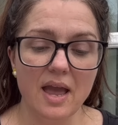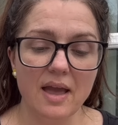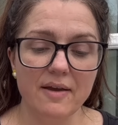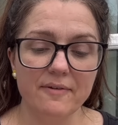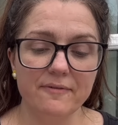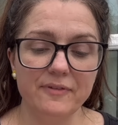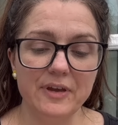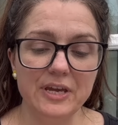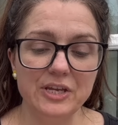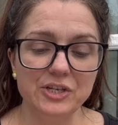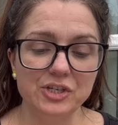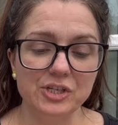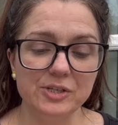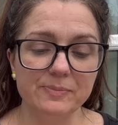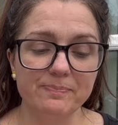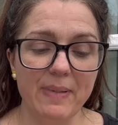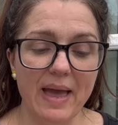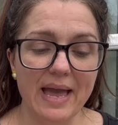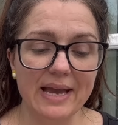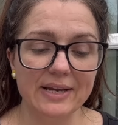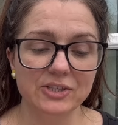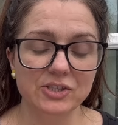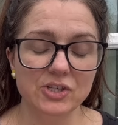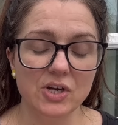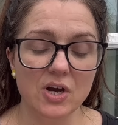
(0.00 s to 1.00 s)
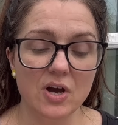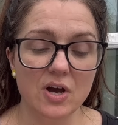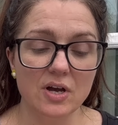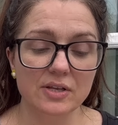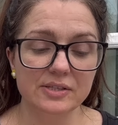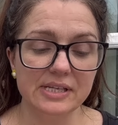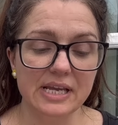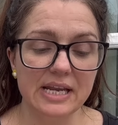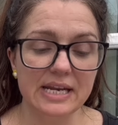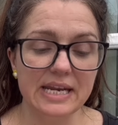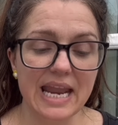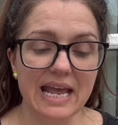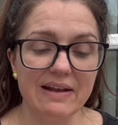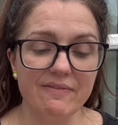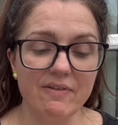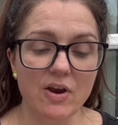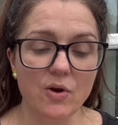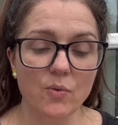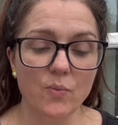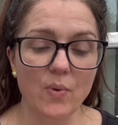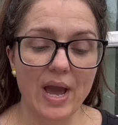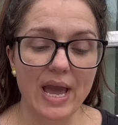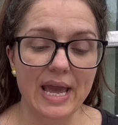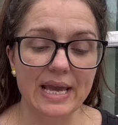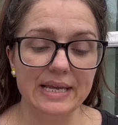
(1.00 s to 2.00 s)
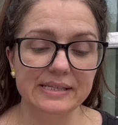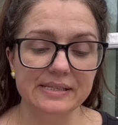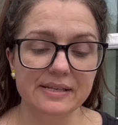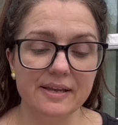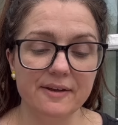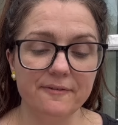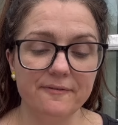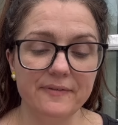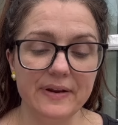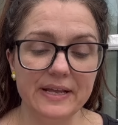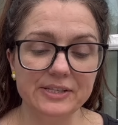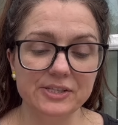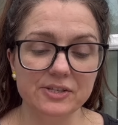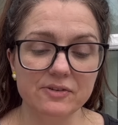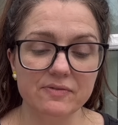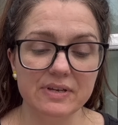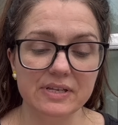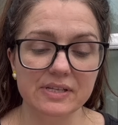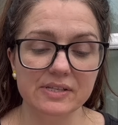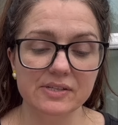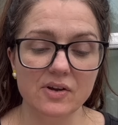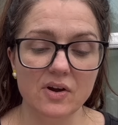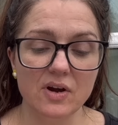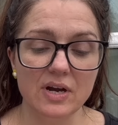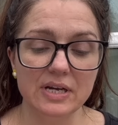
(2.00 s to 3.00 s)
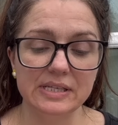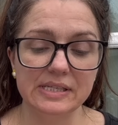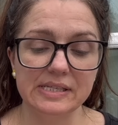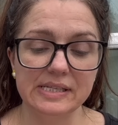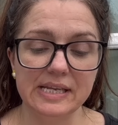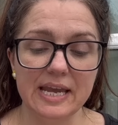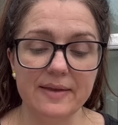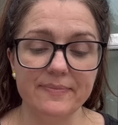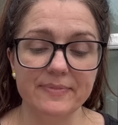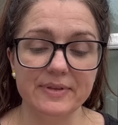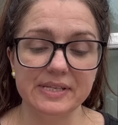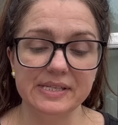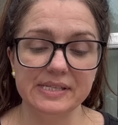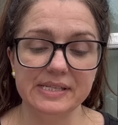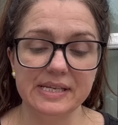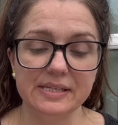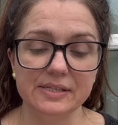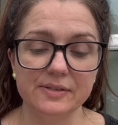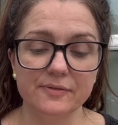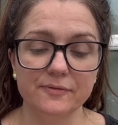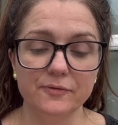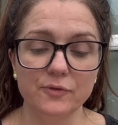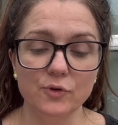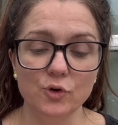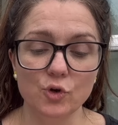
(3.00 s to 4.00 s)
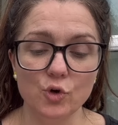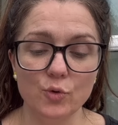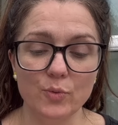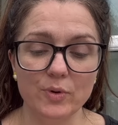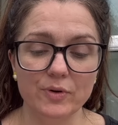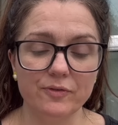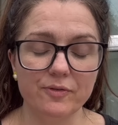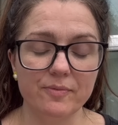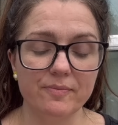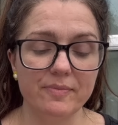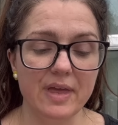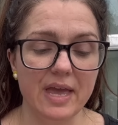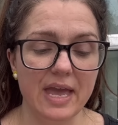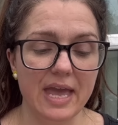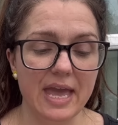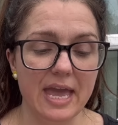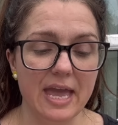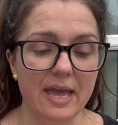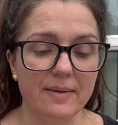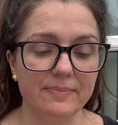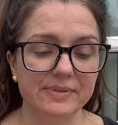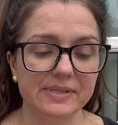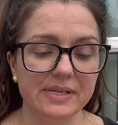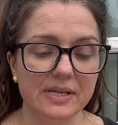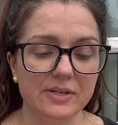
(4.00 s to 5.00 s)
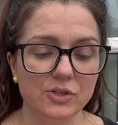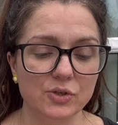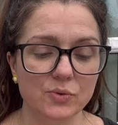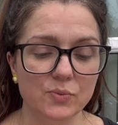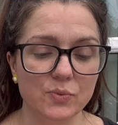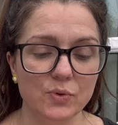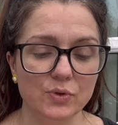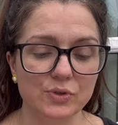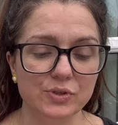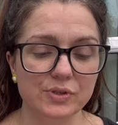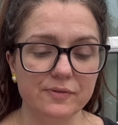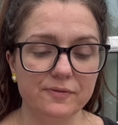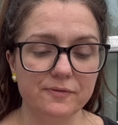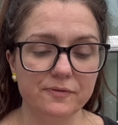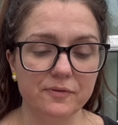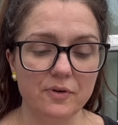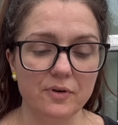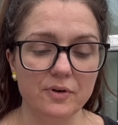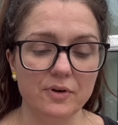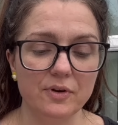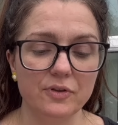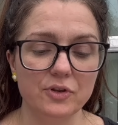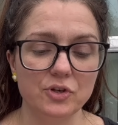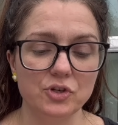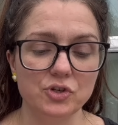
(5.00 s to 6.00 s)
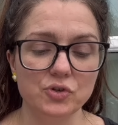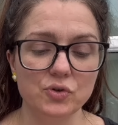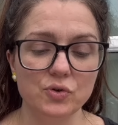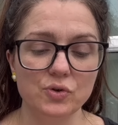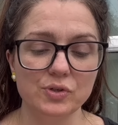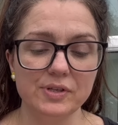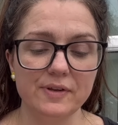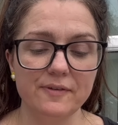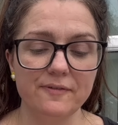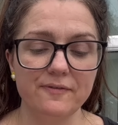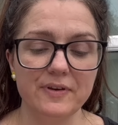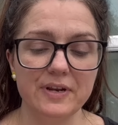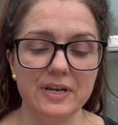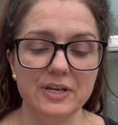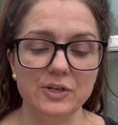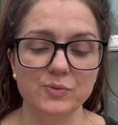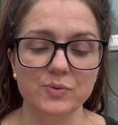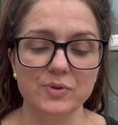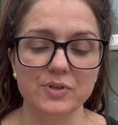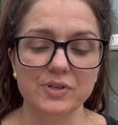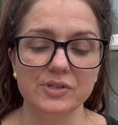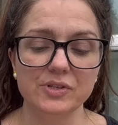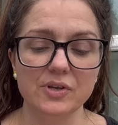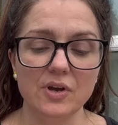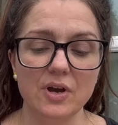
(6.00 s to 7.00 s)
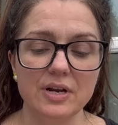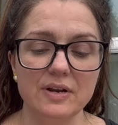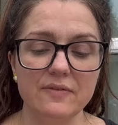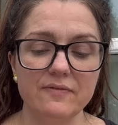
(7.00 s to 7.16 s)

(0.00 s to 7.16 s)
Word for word: features back darts, a narrow waist, a flattering side seam that sits forward from the hips towards the front. The shorts are finished with a side